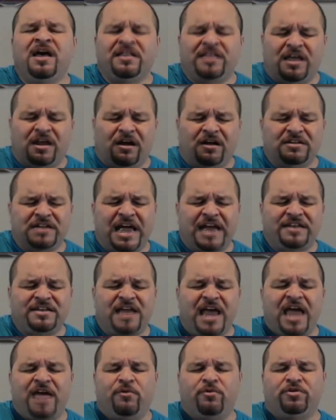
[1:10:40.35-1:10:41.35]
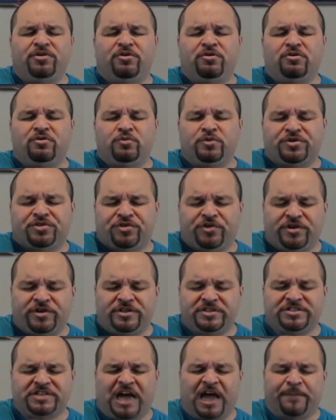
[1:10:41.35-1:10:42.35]
that on that day when you were with your
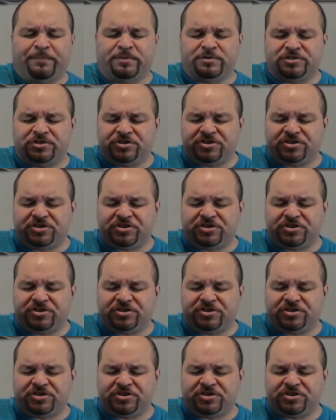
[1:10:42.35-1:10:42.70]
disciples,